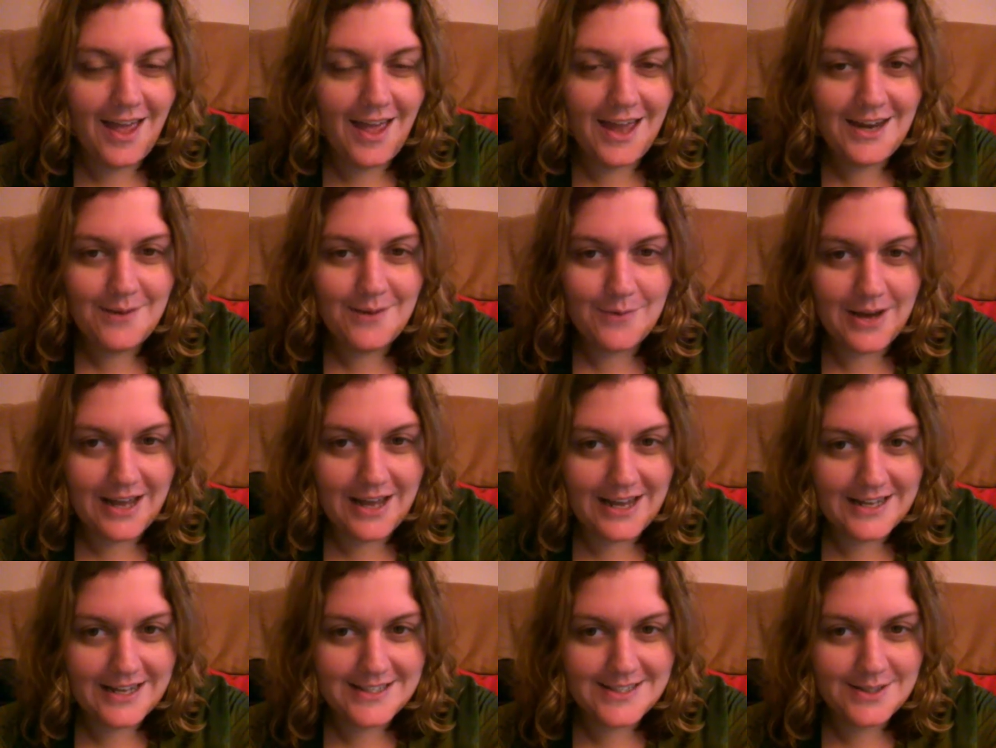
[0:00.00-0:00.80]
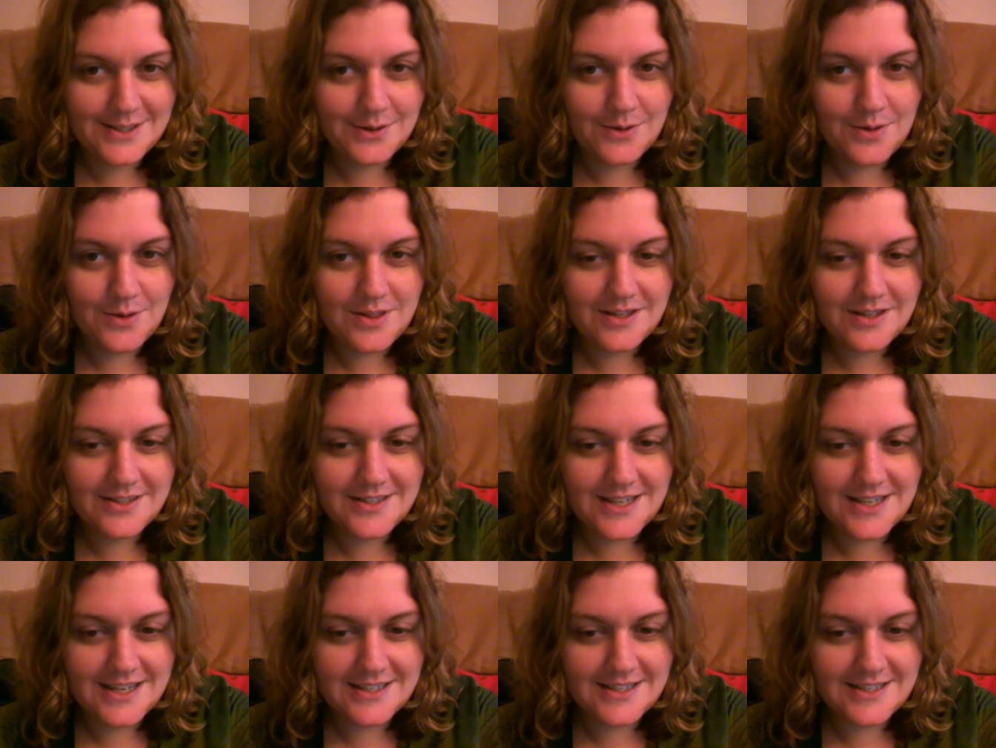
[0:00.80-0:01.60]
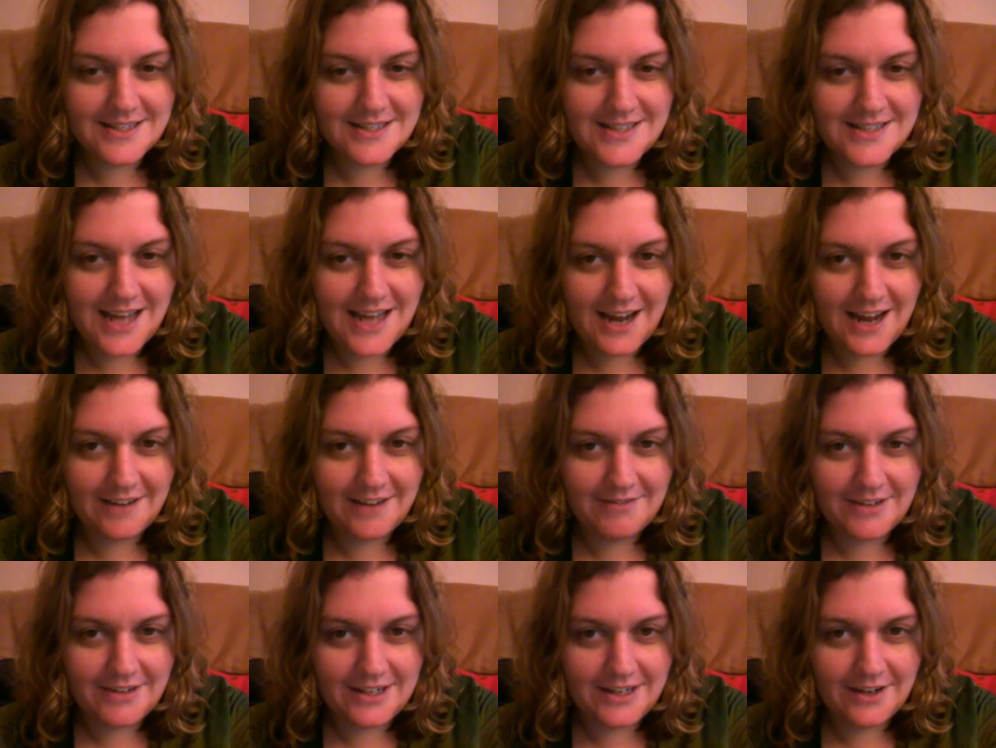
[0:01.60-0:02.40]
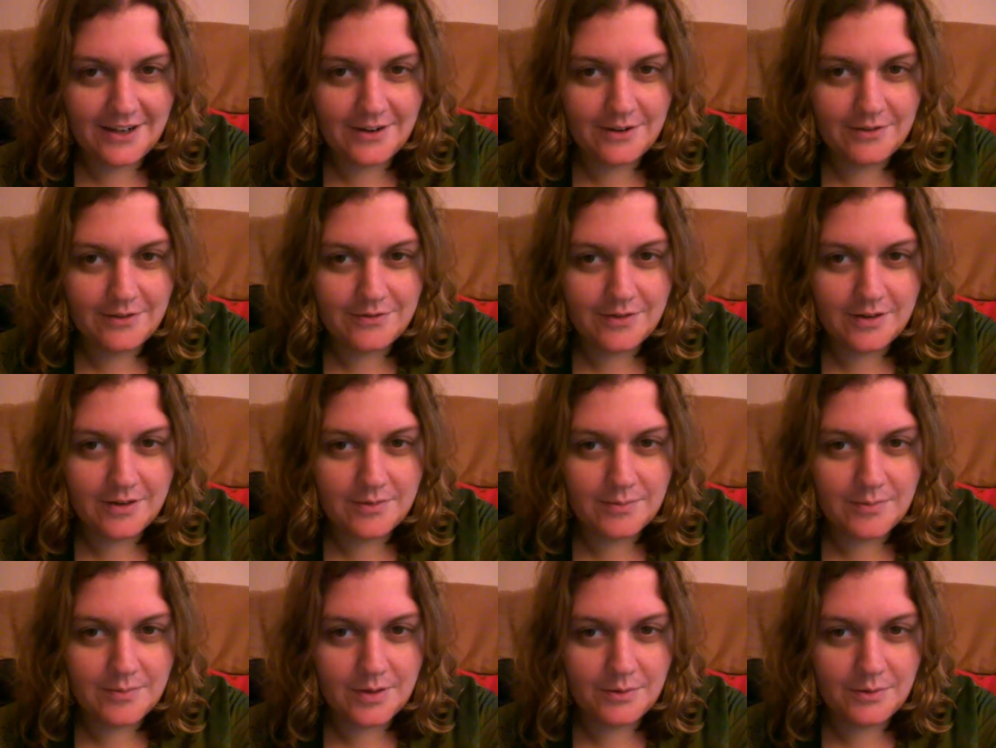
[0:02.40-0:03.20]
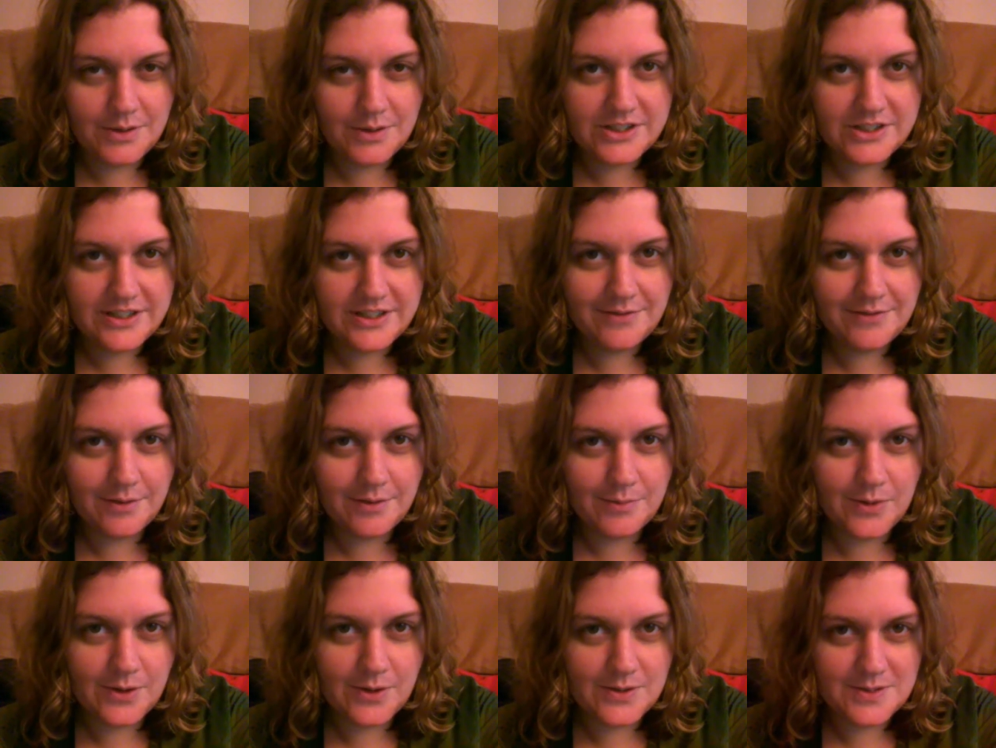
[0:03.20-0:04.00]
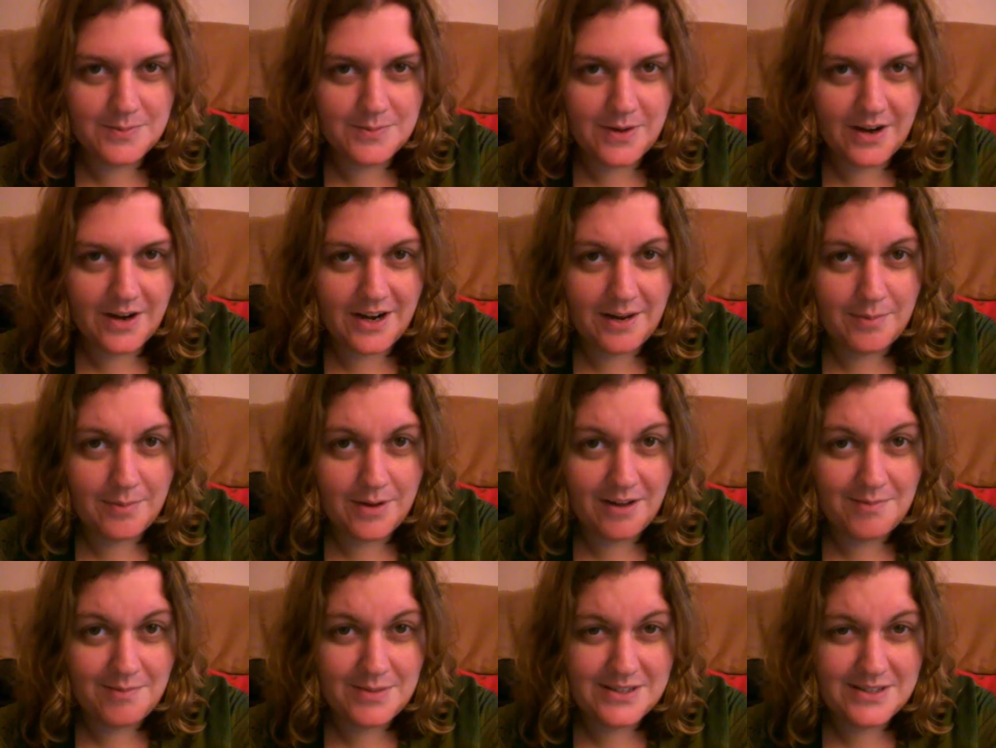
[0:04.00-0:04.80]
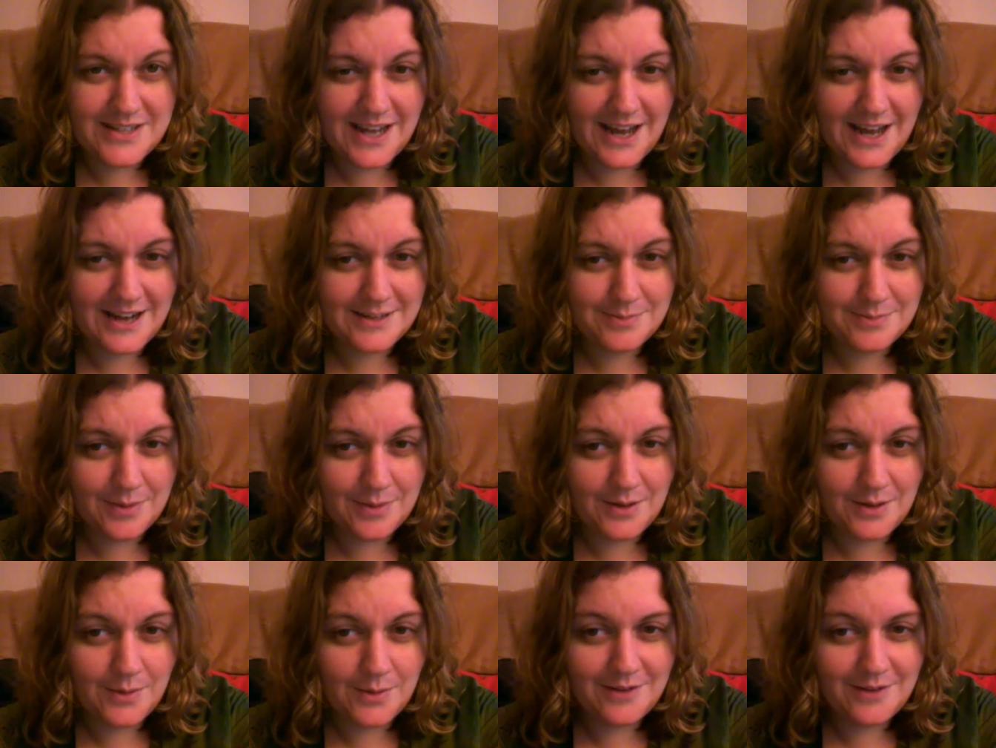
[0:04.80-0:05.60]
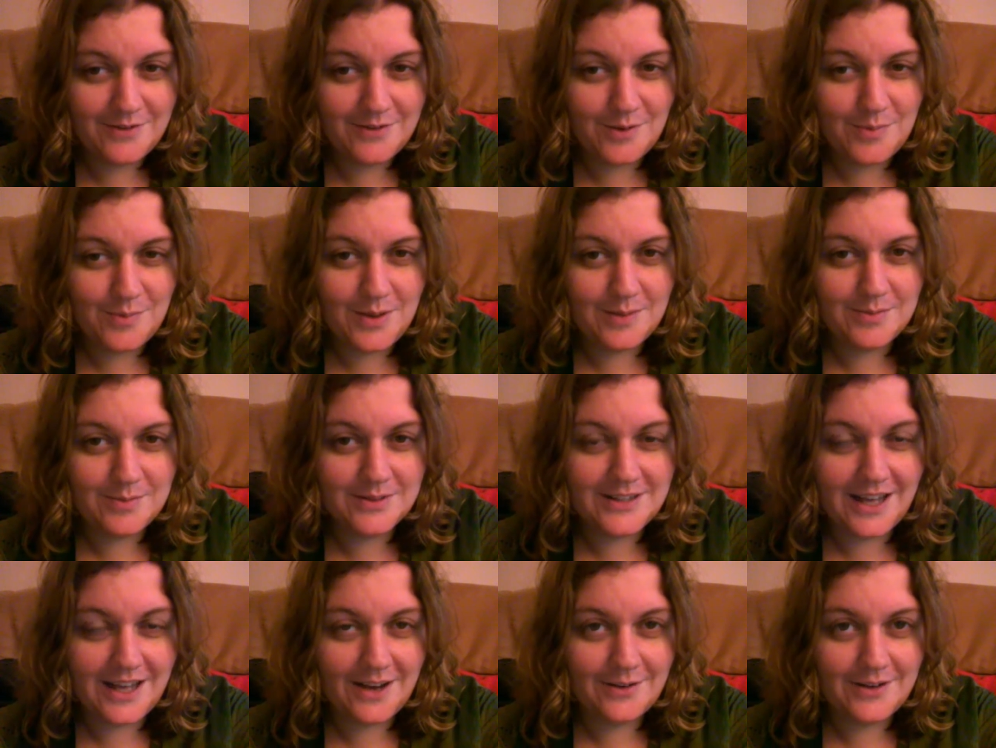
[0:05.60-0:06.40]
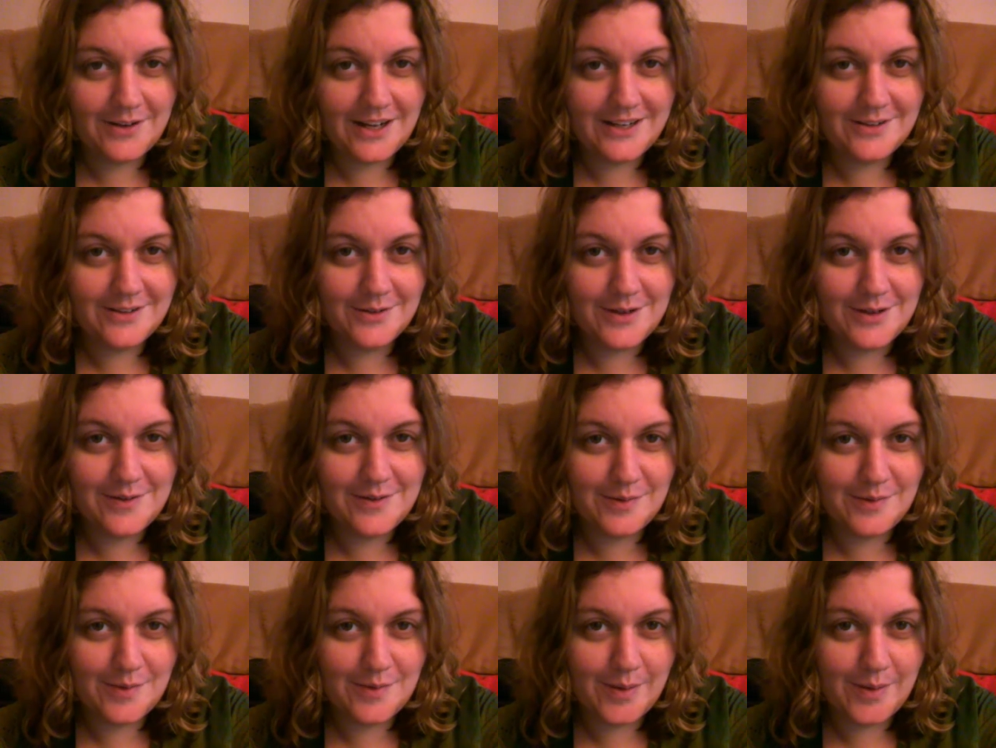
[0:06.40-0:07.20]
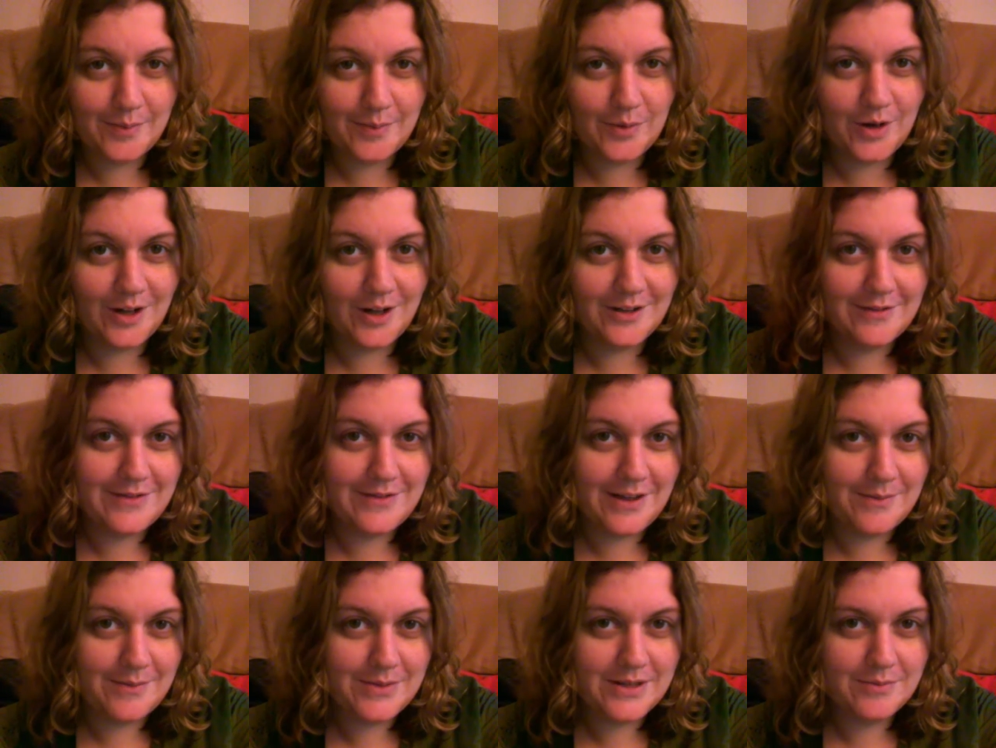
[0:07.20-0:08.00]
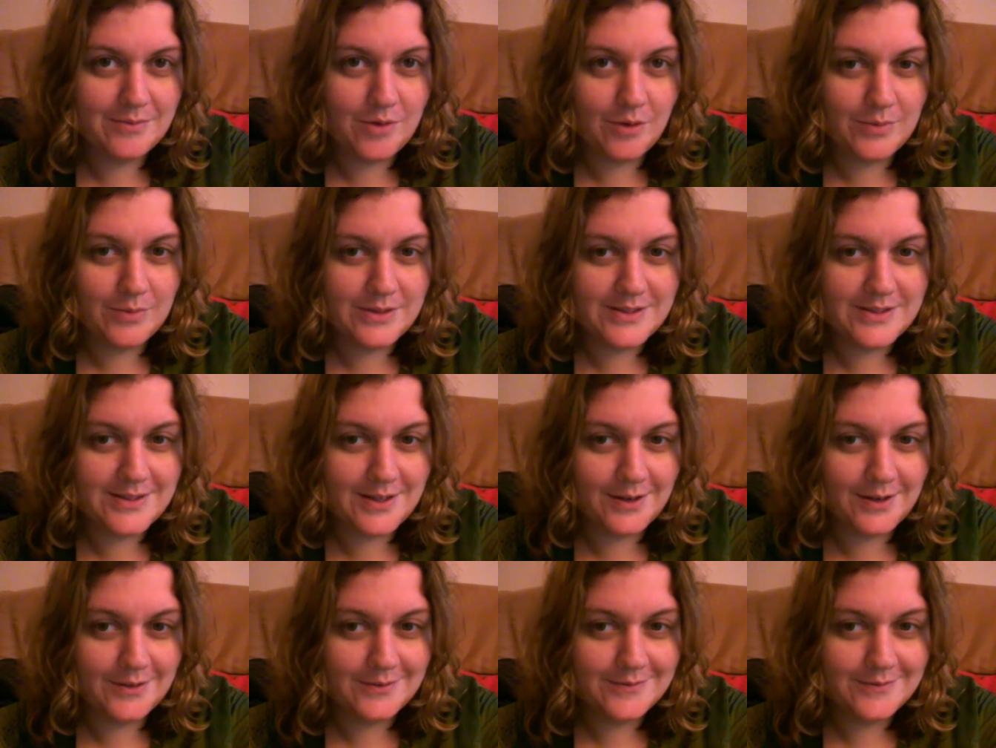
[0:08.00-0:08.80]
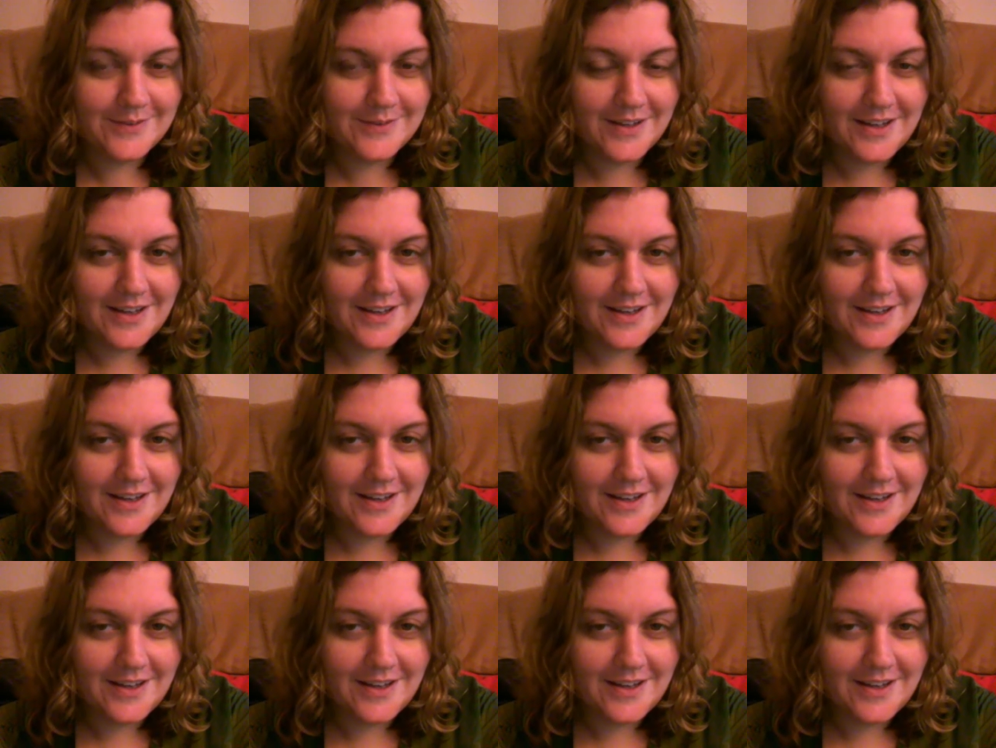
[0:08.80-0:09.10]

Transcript: Anyway, so this is the tag video from originally from Rosemary, but I've been tagged by quite a few people now, and I don't even remember all of them in the moment, so